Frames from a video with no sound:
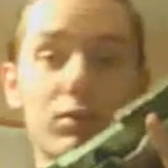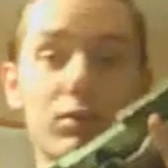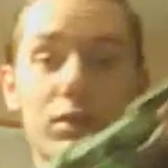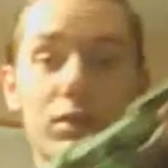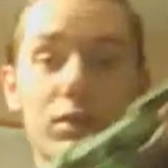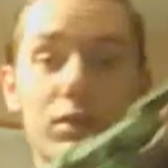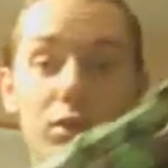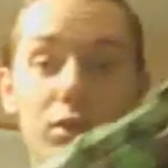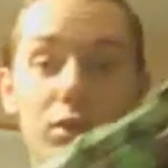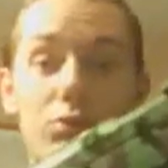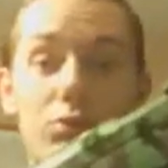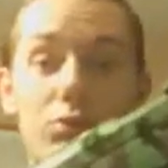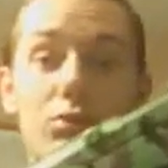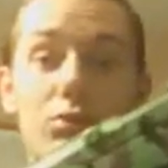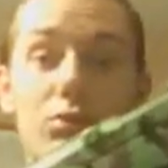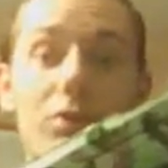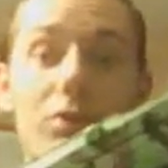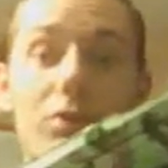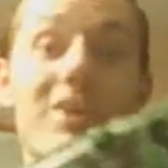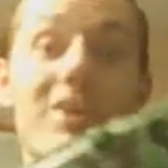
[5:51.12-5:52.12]

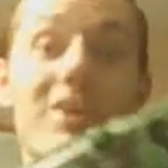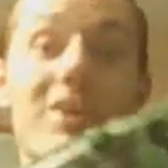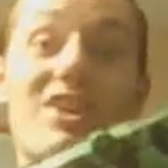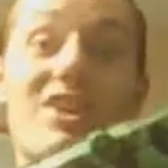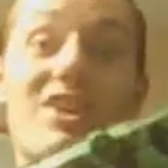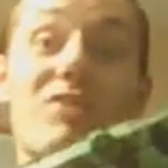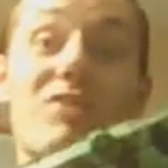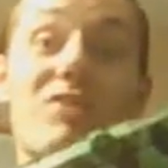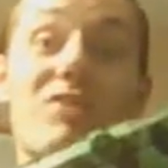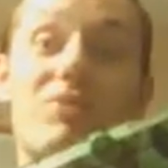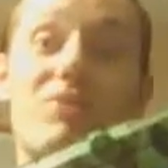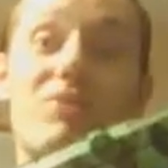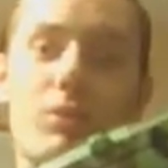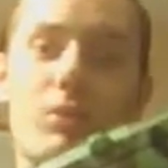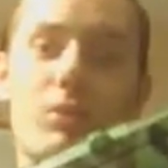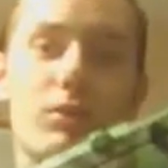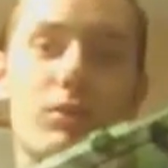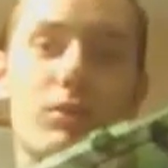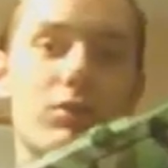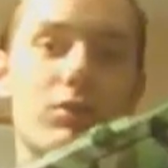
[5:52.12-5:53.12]
Nerf
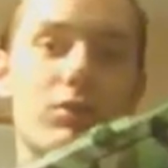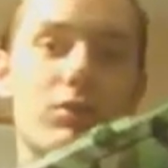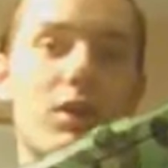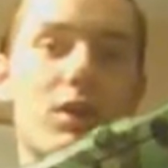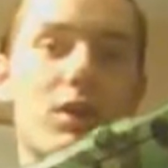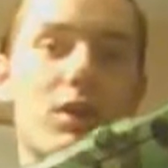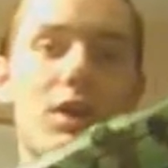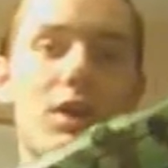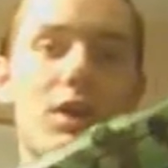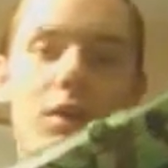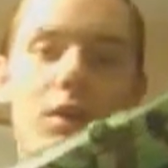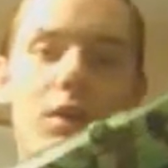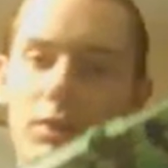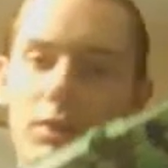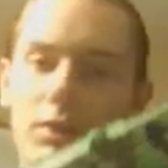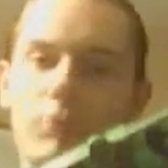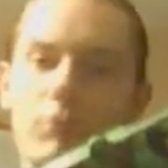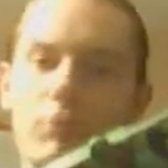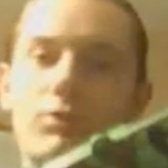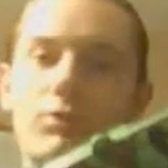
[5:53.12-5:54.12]
series.
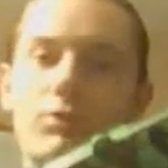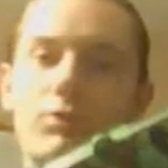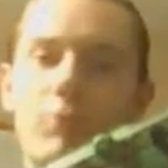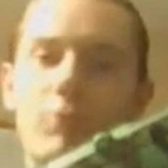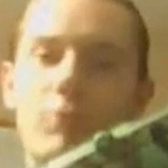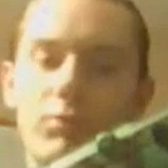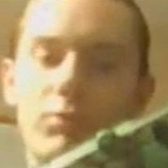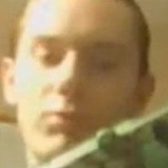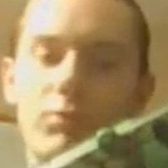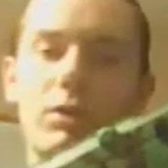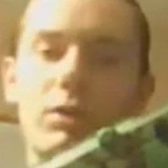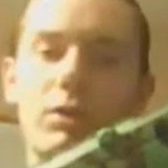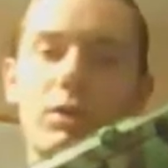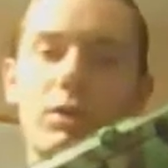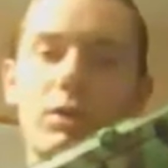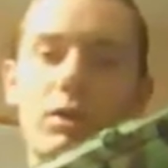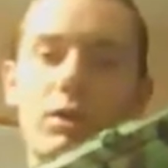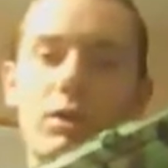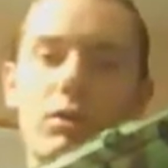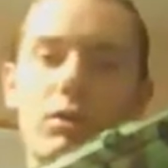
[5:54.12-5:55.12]
This is definitely
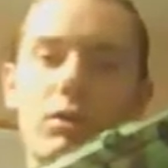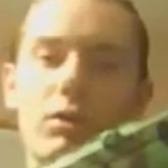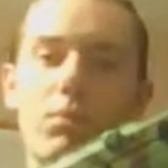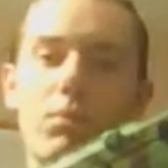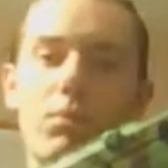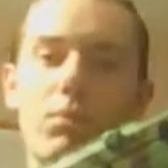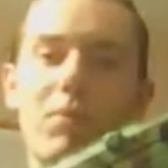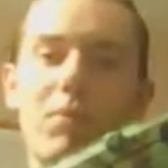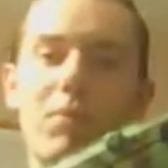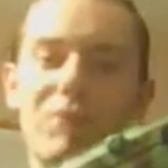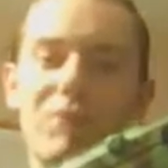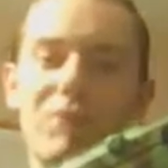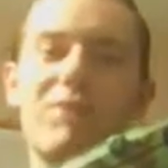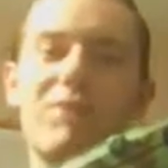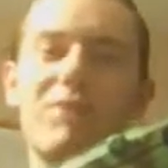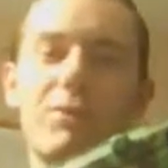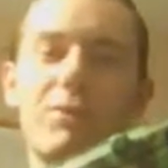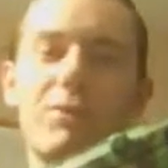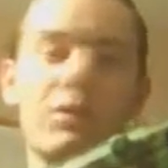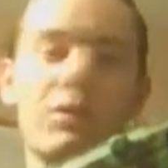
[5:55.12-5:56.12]
my
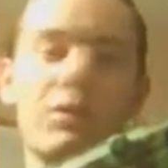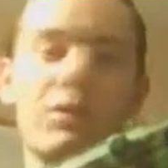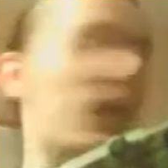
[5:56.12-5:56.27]
favourite